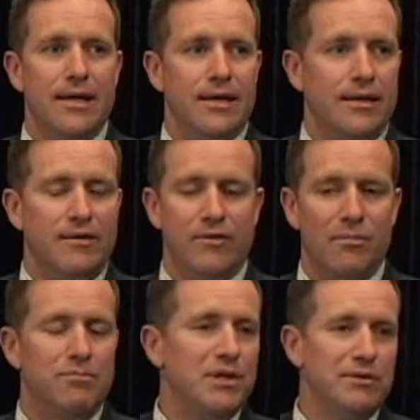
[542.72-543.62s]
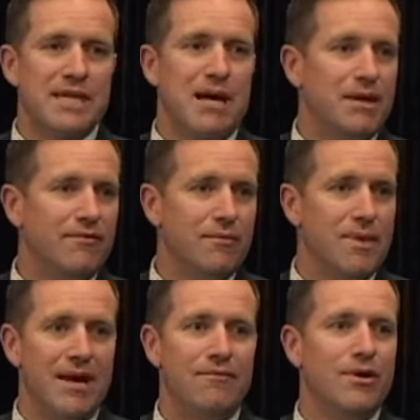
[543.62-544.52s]
you've got bills coming from
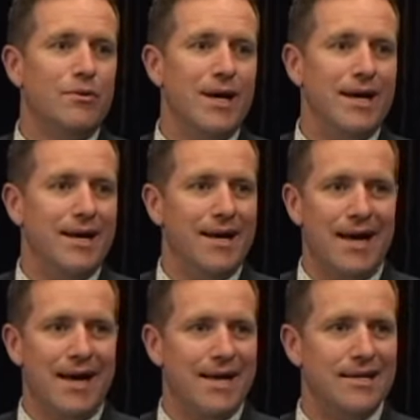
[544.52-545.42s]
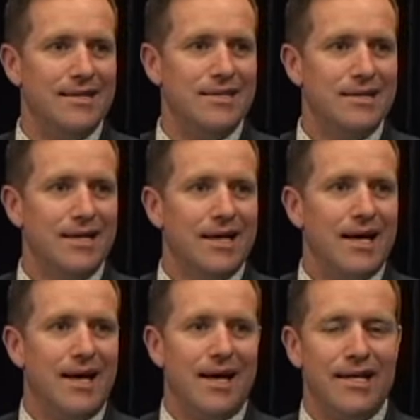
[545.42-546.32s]
everywhere, and
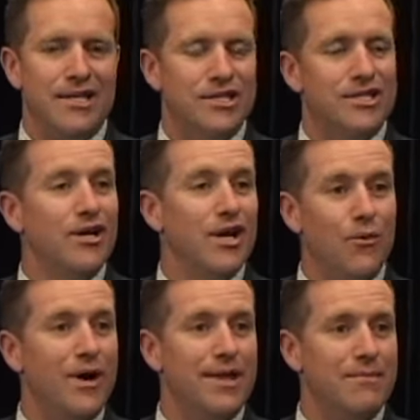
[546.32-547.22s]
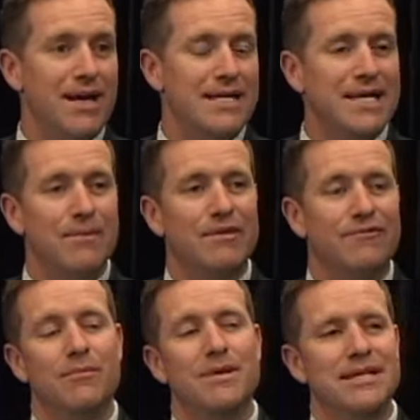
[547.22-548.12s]
you just don't know where the money's coming
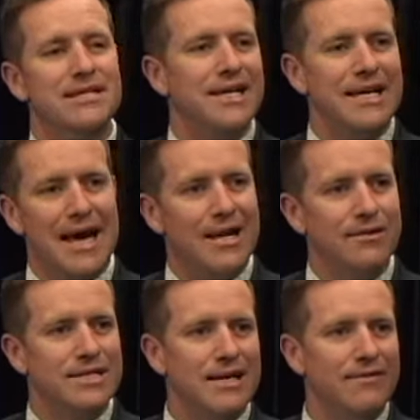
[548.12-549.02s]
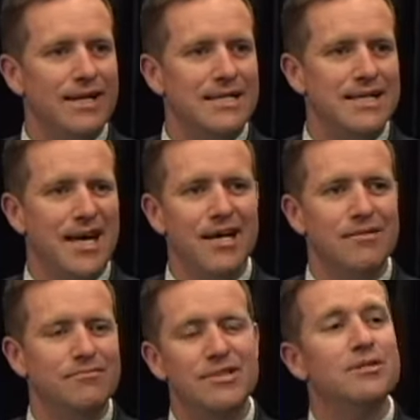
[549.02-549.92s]
from, and you see an ad on TV
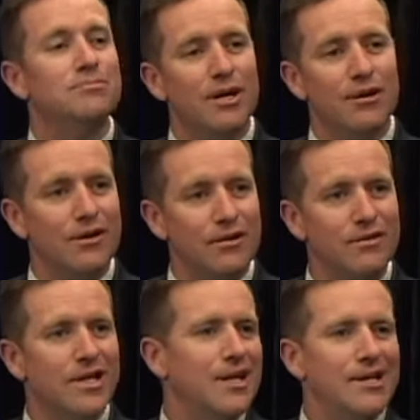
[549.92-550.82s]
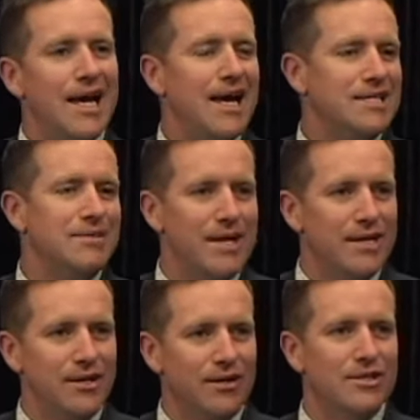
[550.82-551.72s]
saying, just borrow X amount
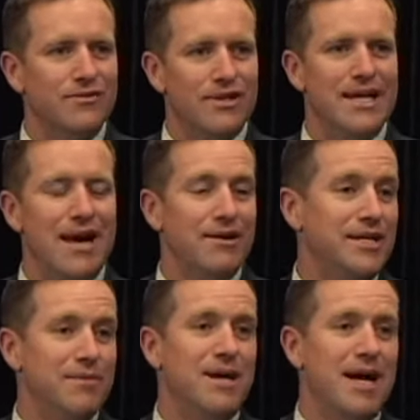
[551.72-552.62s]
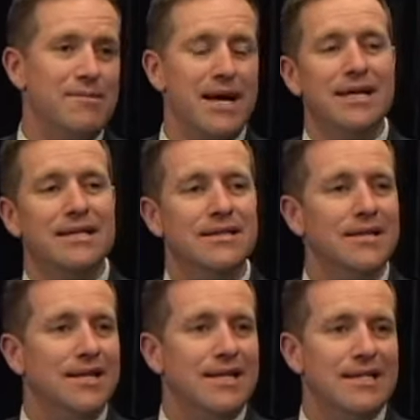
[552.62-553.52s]
of dollars for now and you can pay it back in
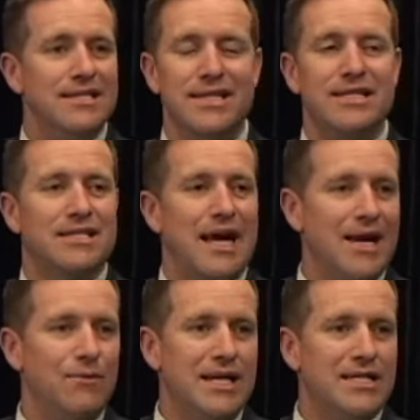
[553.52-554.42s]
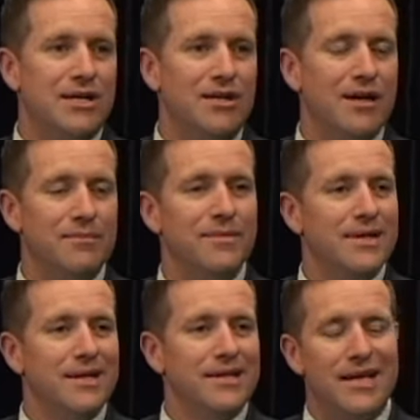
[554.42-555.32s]
6 to 8 weeks' time.
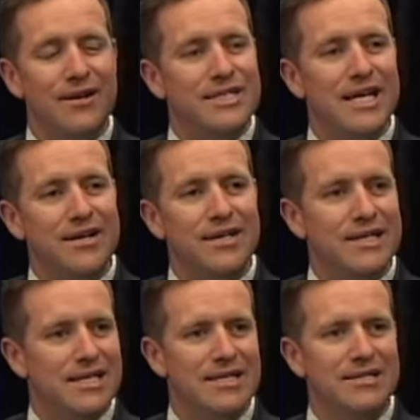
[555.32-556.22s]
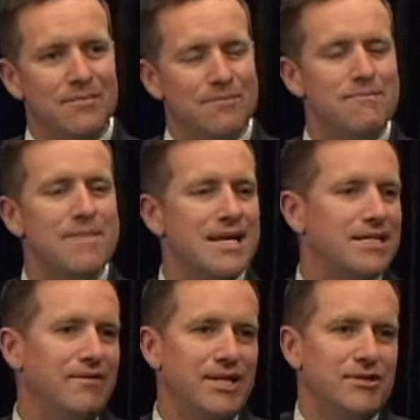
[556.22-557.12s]
They don't tell you that there's
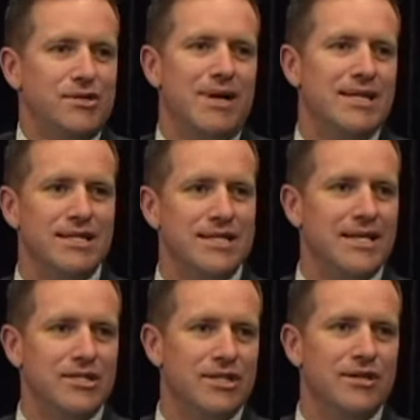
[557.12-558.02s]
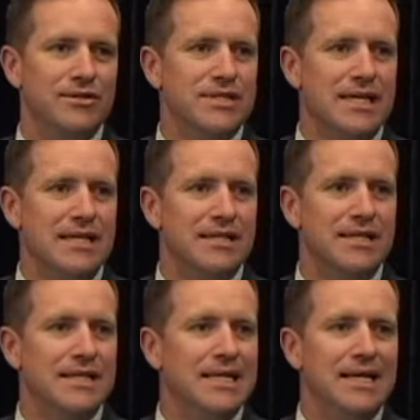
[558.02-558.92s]
massive interest rates attached to those things,
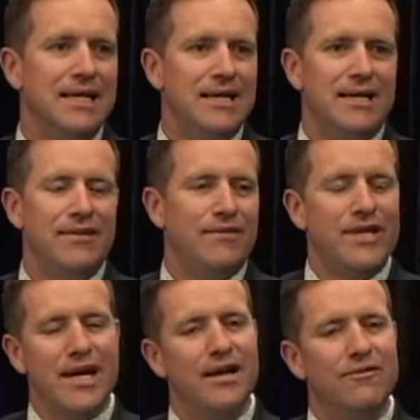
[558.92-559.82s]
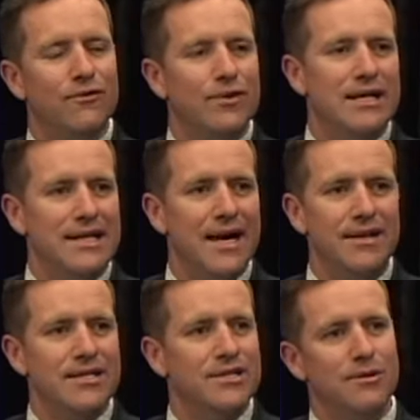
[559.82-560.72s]
and if you can't afford it
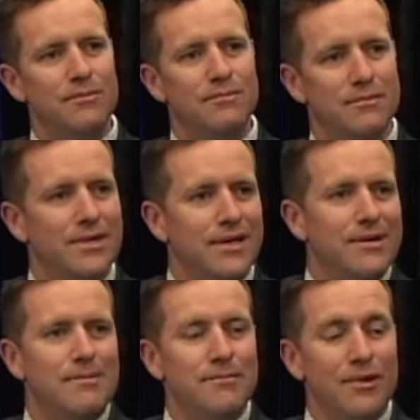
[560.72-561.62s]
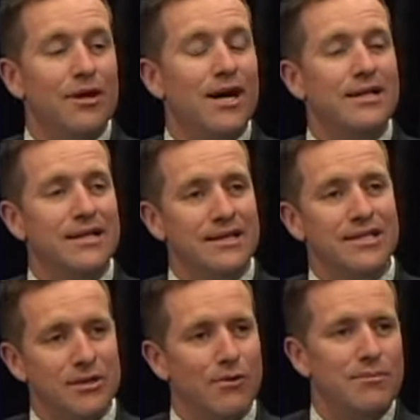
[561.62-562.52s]
now, there's not
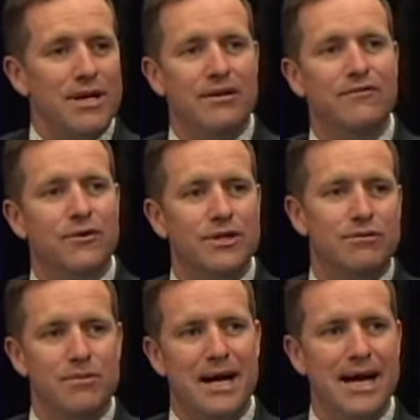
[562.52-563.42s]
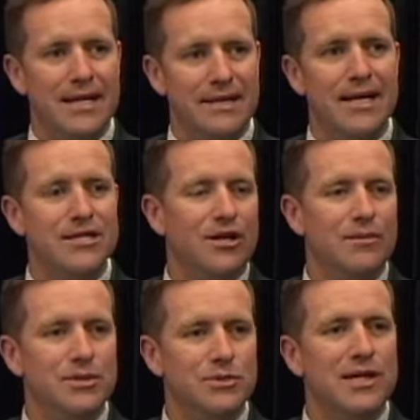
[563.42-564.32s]
likeliness you won't be able to afford to repay it in that
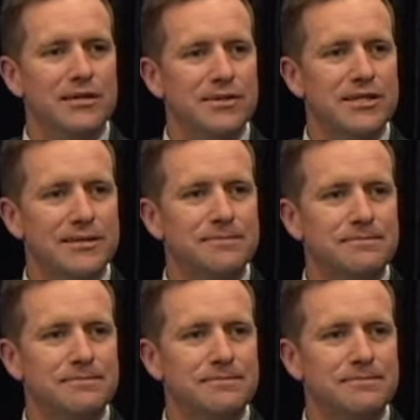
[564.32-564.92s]
time as well. So